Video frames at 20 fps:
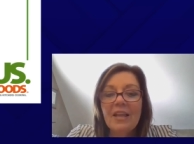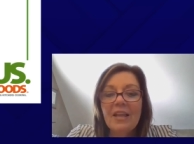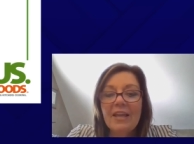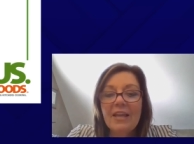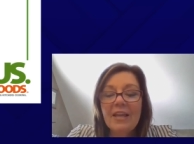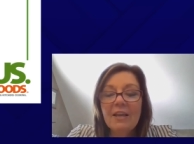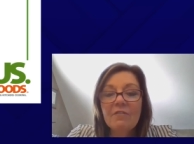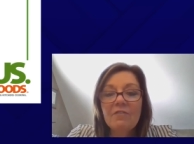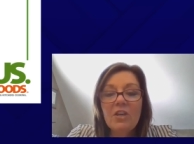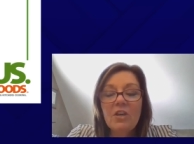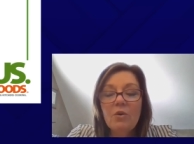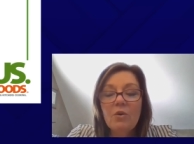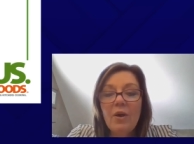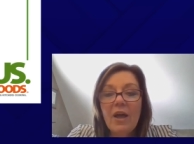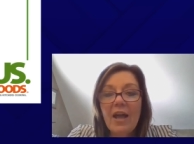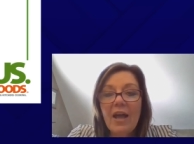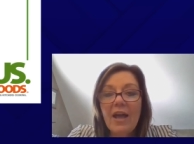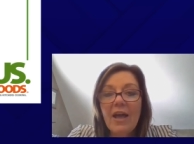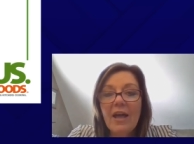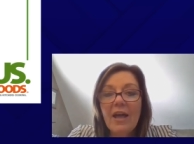if you
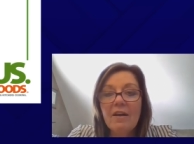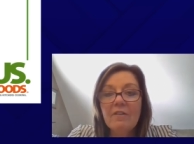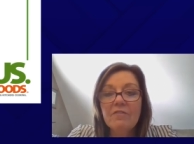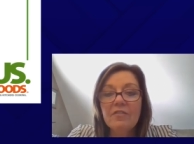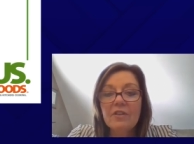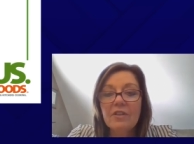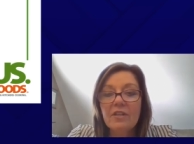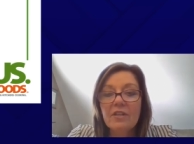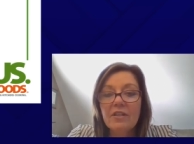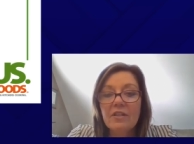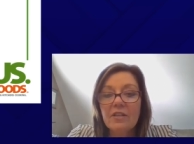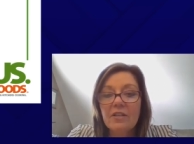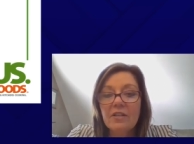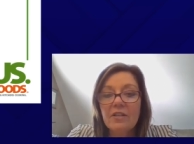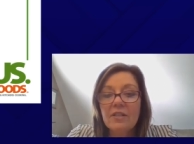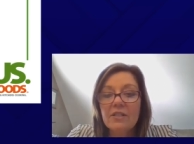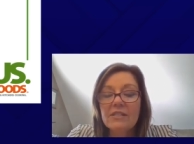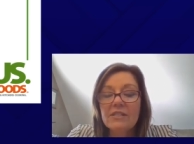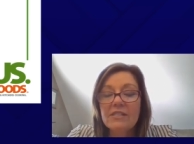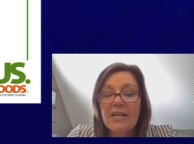have
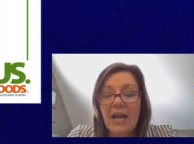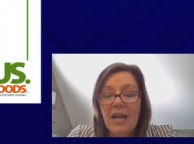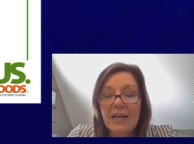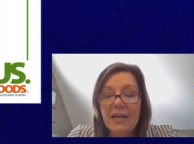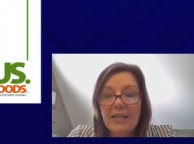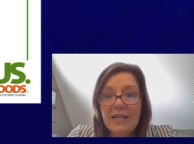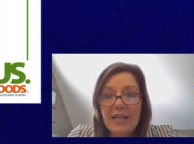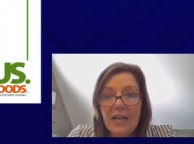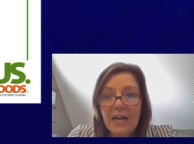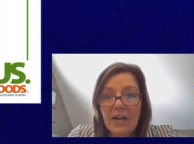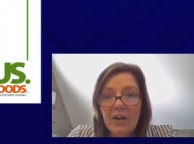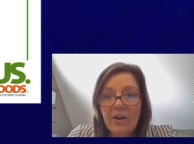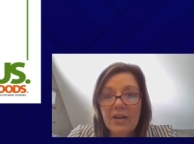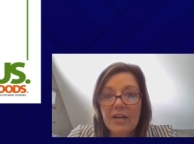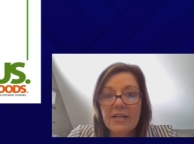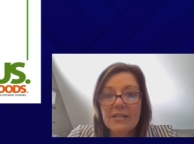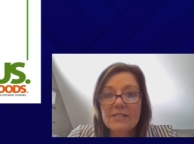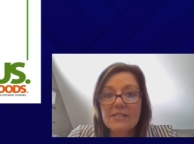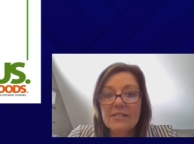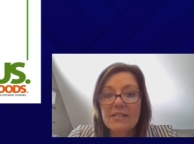dining
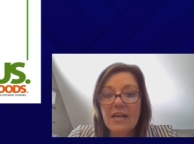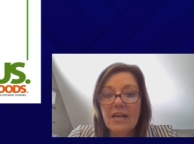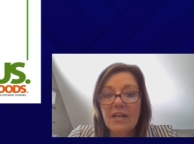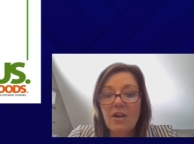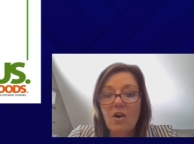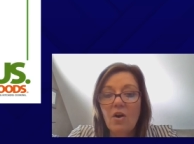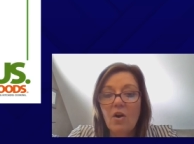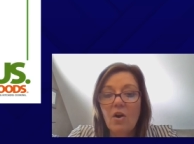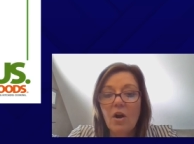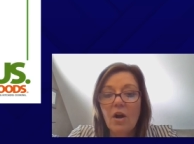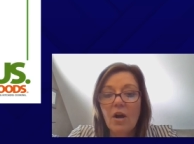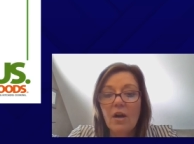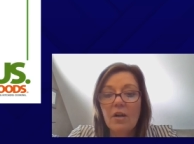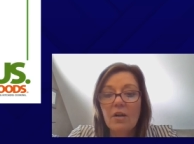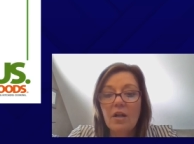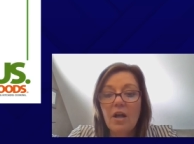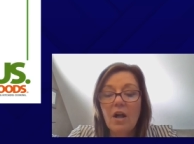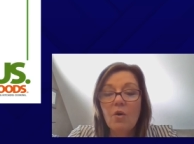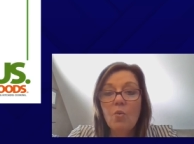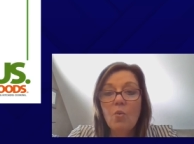areas that are
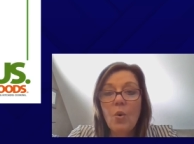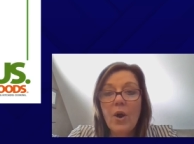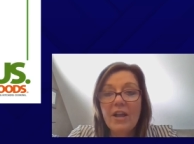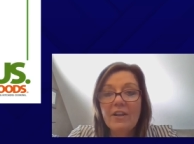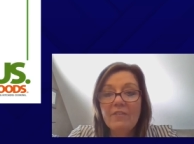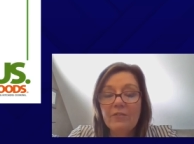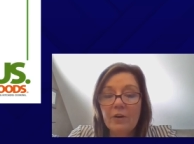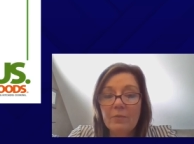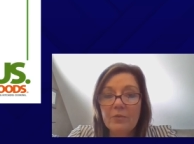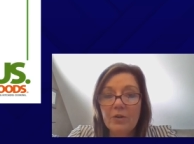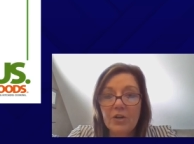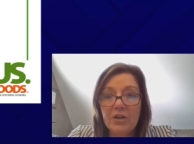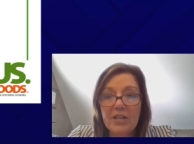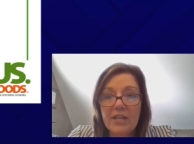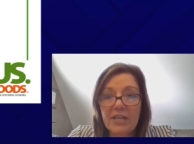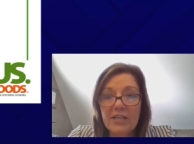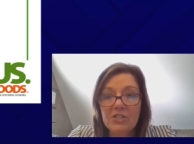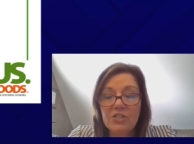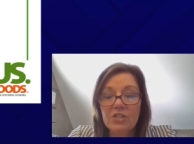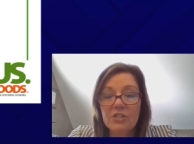away from your
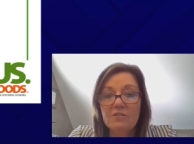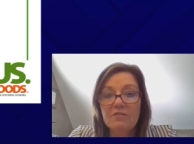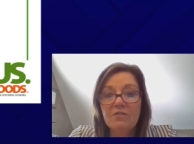kitchen,